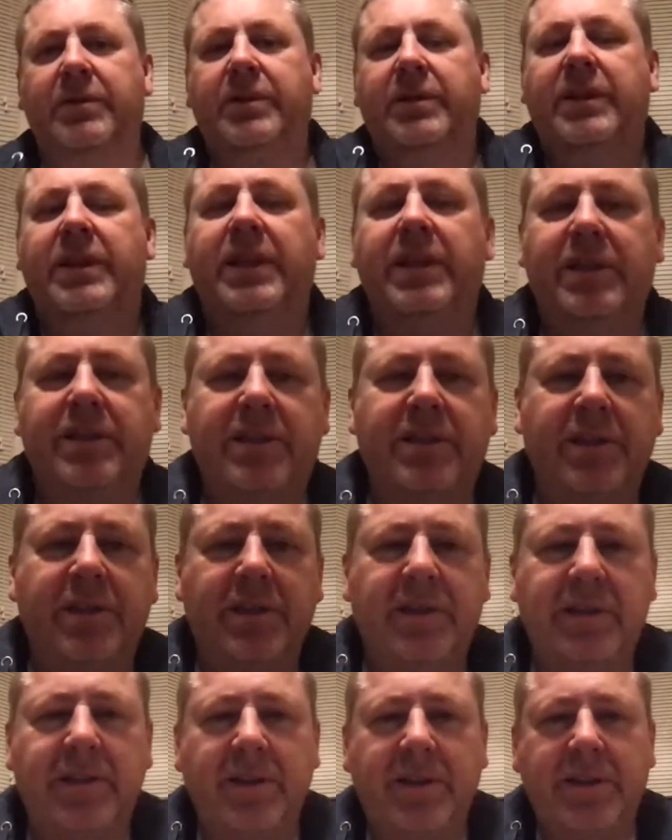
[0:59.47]
kids
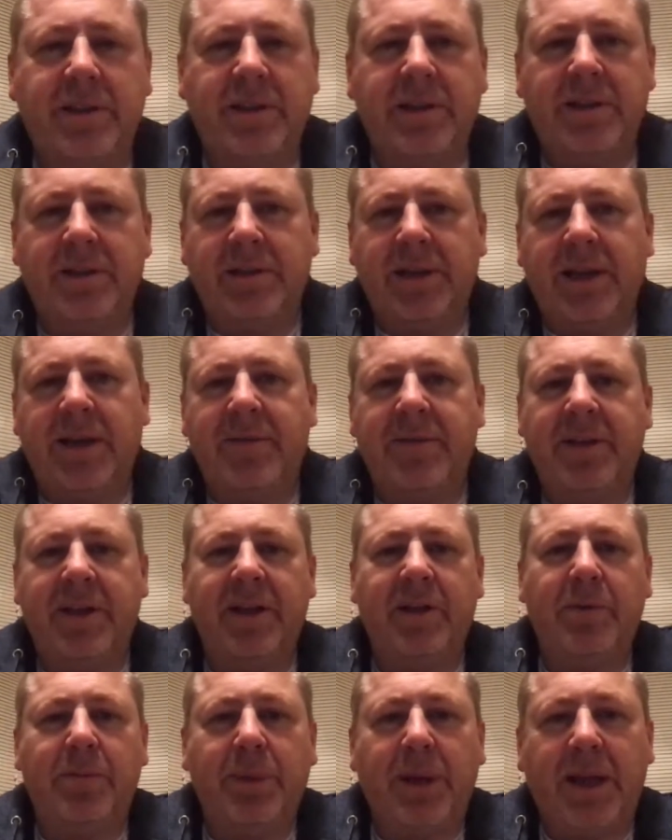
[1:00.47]
can have their
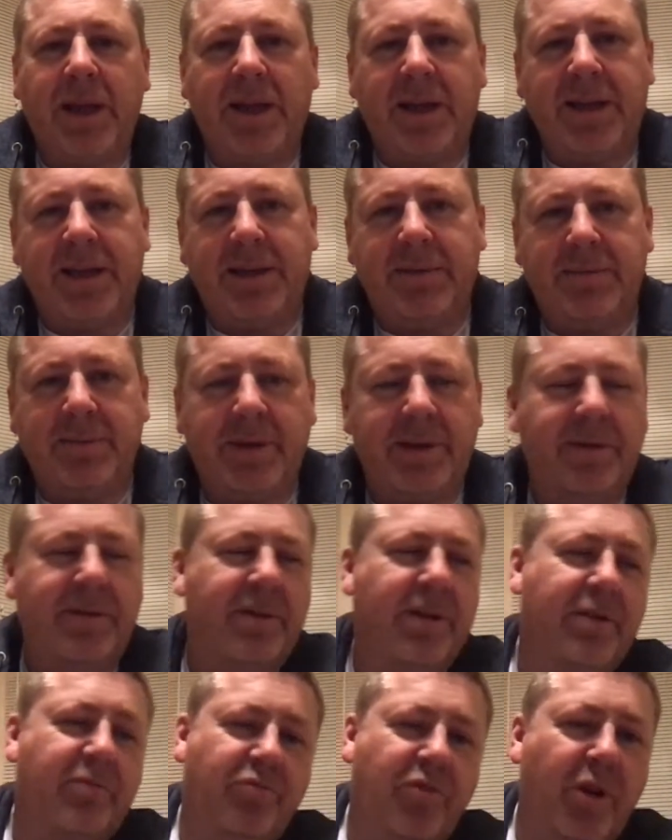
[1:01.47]
little play on it, play
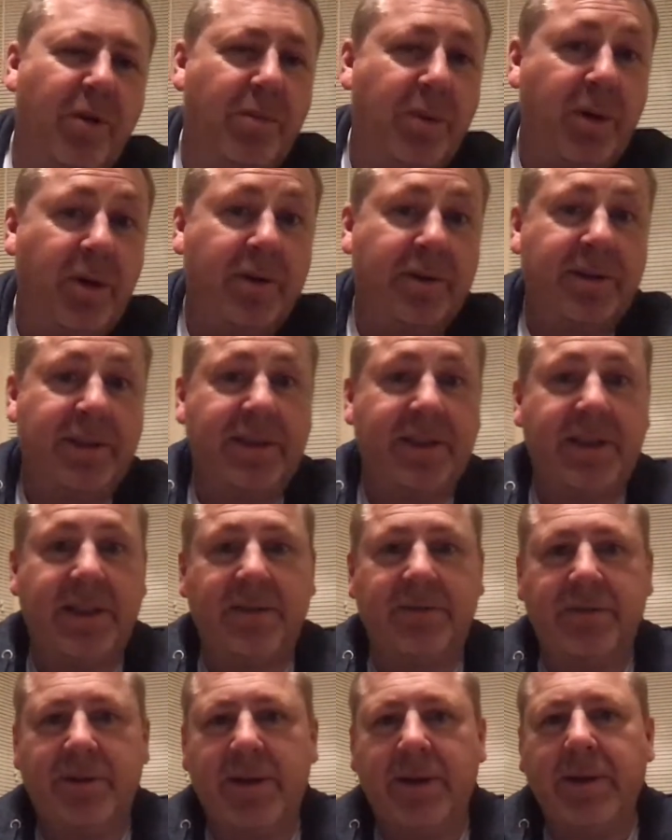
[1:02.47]
like Roblox,
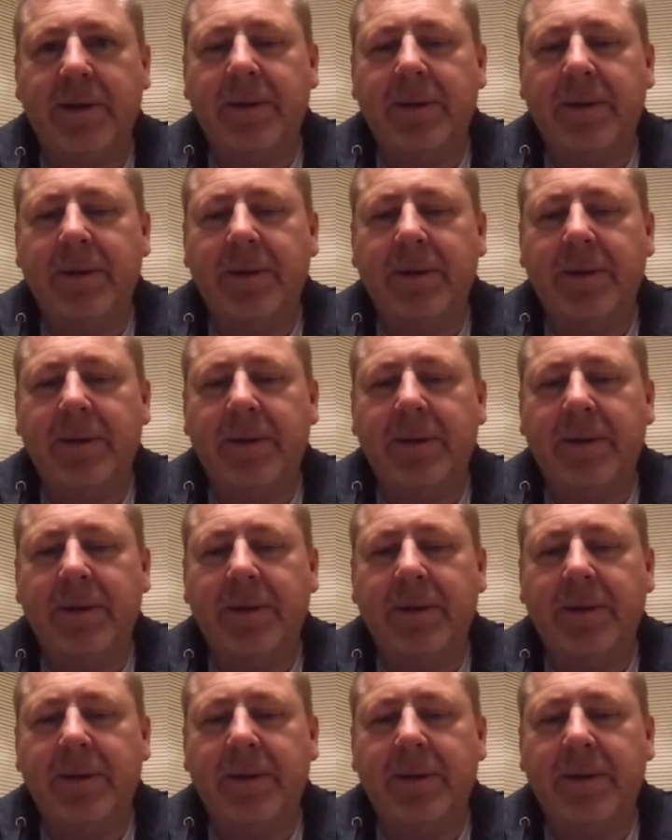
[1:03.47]
etc.